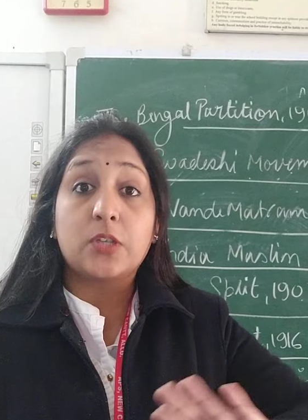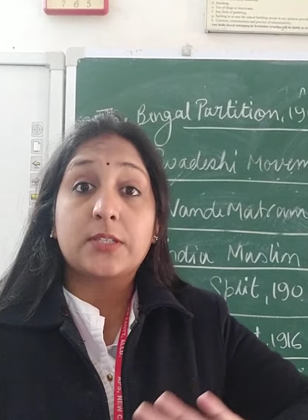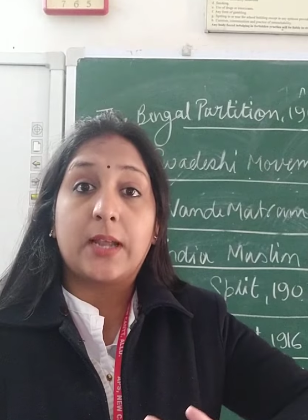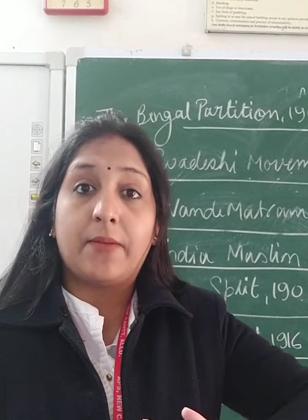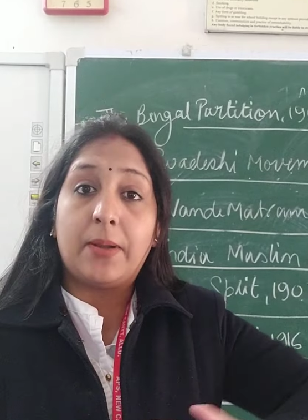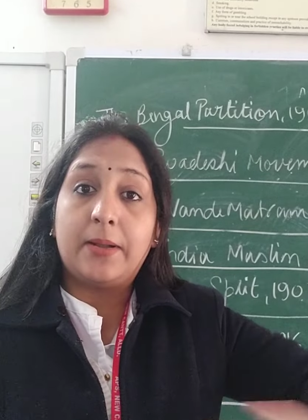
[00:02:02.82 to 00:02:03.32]
was
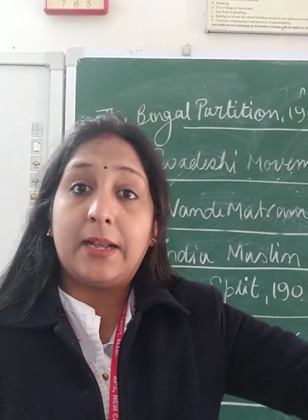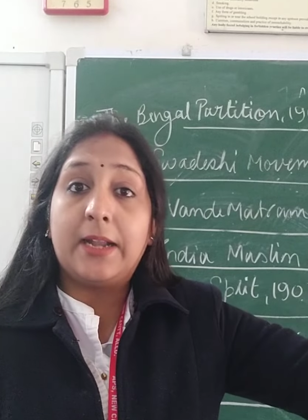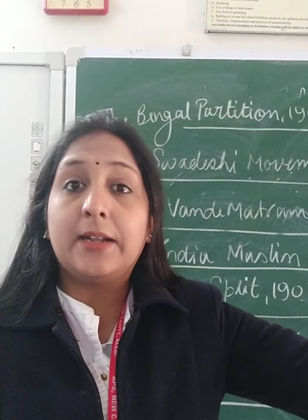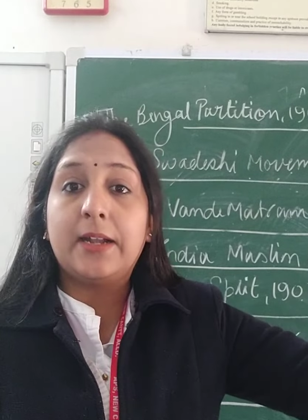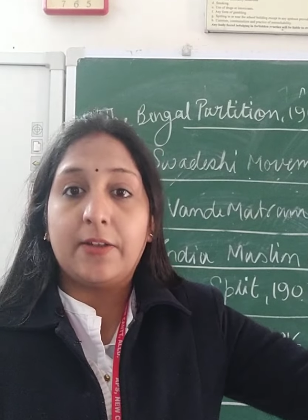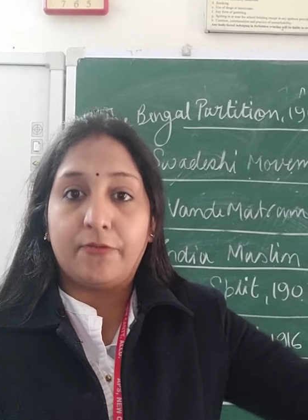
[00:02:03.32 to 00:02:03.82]

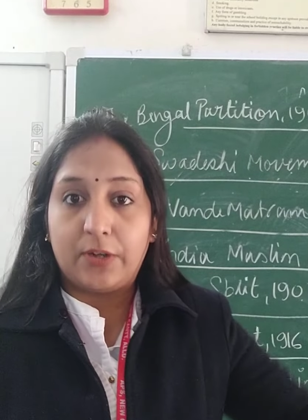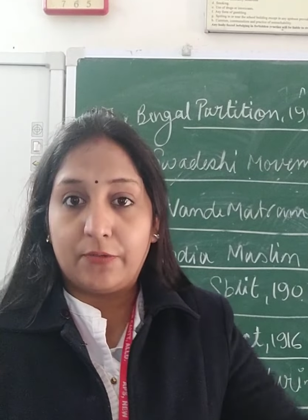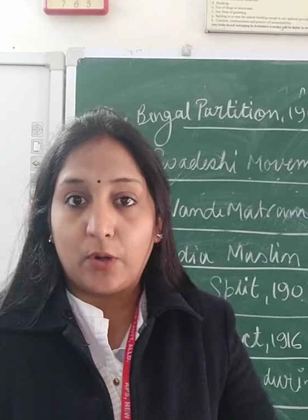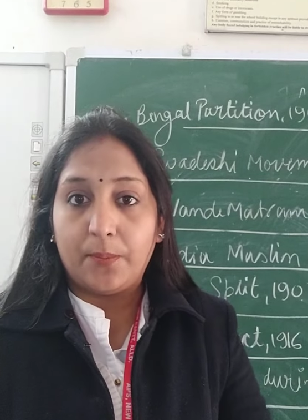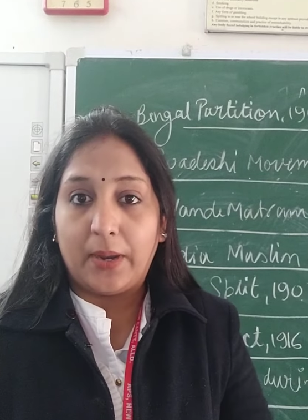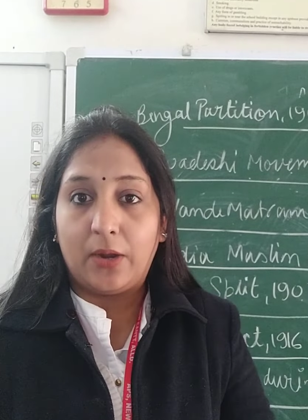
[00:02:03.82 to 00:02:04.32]
completely
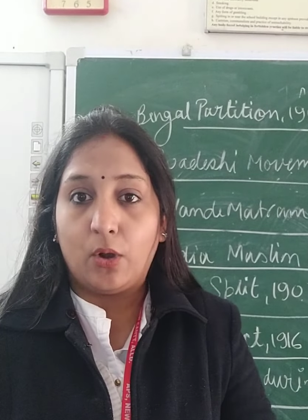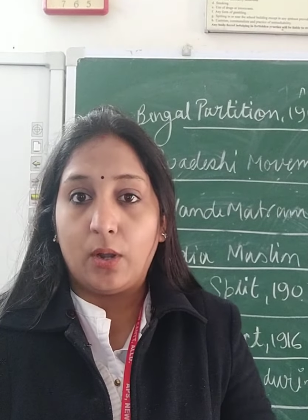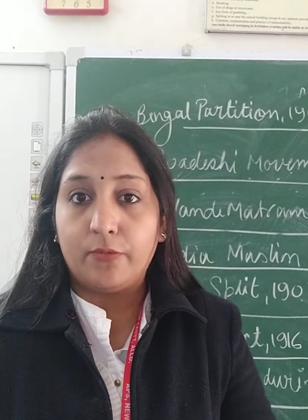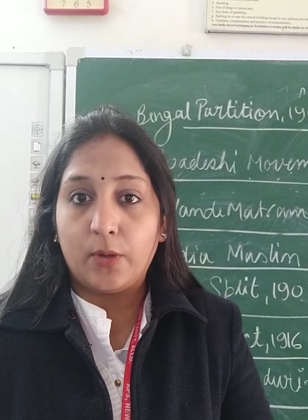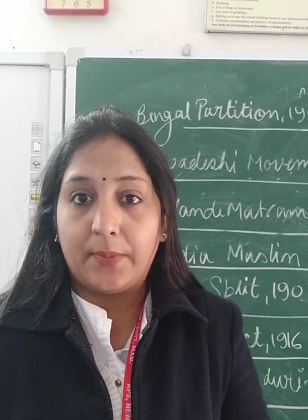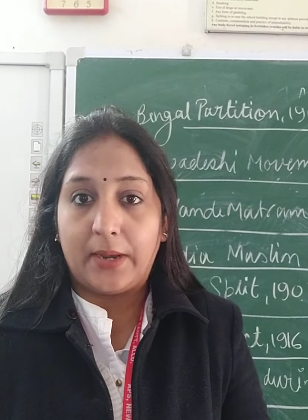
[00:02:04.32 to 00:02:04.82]
different from Bengal.